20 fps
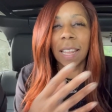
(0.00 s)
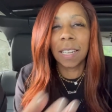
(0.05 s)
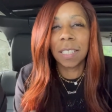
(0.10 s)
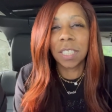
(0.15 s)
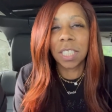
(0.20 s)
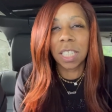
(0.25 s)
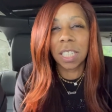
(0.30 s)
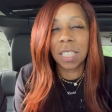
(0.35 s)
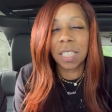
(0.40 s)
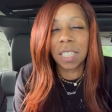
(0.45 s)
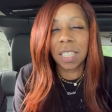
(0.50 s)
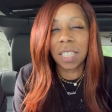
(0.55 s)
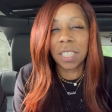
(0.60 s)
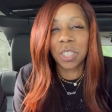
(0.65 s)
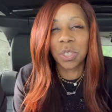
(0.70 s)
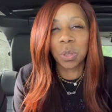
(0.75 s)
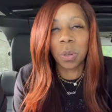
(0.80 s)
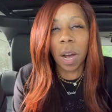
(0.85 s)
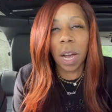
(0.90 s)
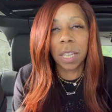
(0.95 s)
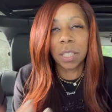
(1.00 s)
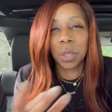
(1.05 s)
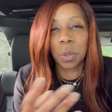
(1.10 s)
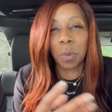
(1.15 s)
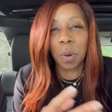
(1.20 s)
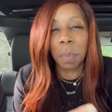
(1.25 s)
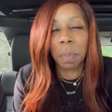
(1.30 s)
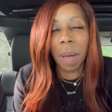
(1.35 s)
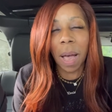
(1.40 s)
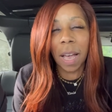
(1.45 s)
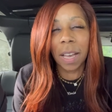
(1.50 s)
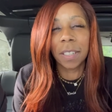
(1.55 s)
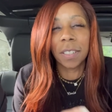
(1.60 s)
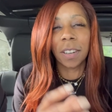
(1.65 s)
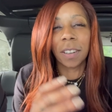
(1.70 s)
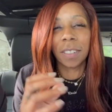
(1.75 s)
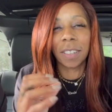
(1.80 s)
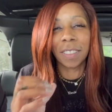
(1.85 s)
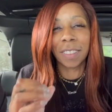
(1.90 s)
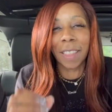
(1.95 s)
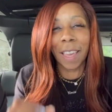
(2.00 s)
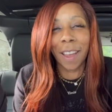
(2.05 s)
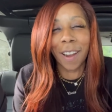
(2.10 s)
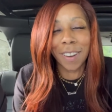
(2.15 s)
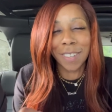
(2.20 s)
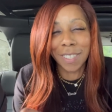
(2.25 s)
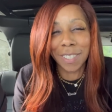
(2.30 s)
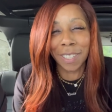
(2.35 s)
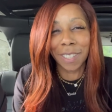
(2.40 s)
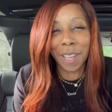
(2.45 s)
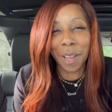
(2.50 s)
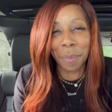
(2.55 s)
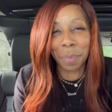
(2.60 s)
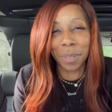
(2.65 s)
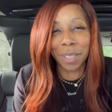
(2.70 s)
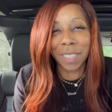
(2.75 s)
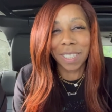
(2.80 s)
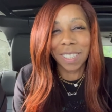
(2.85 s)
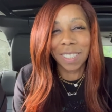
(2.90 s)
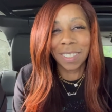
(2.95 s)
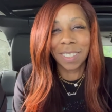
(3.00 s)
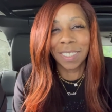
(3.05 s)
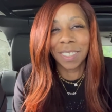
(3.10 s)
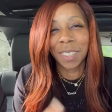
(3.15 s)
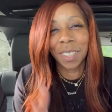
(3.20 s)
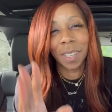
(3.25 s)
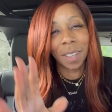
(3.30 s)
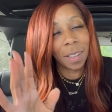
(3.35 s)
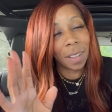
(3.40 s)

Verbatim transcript: and Jeezy is trying to remind her that they are celebrities